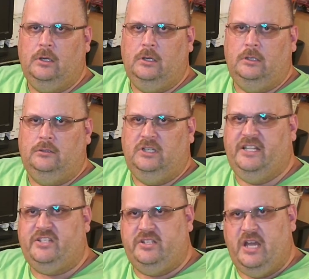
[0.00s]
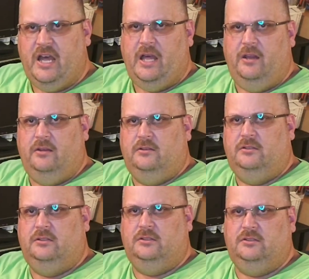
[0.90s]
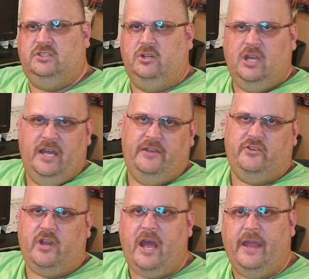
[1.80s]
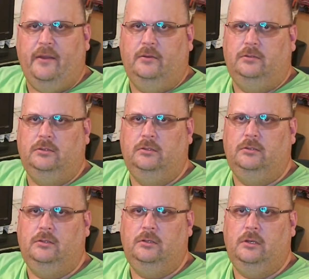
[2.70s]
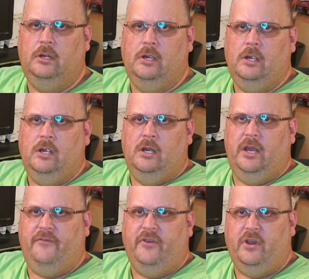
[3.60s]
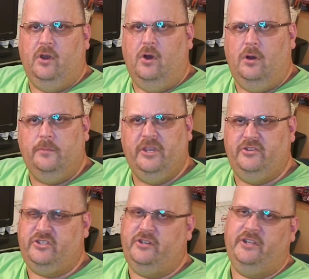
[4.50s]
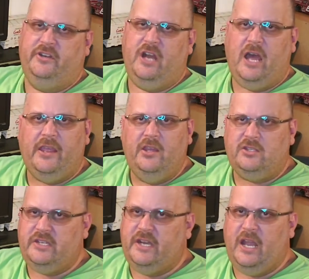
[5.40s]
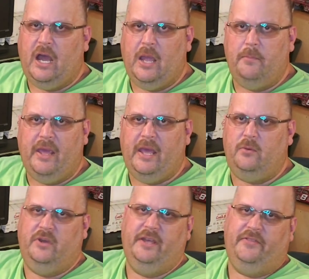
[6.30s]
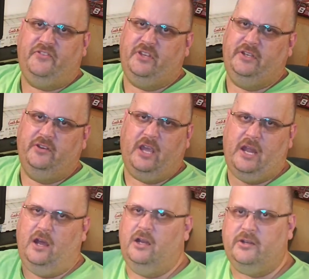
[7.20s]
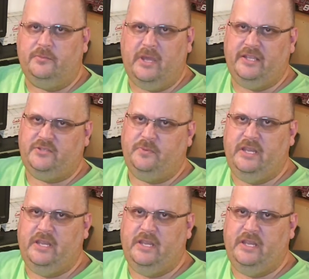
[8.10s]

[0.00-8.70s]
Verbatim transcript: It's not so cut and dry. If you're a home user and you're not using any high bandwidths and you've got 100 meg speed,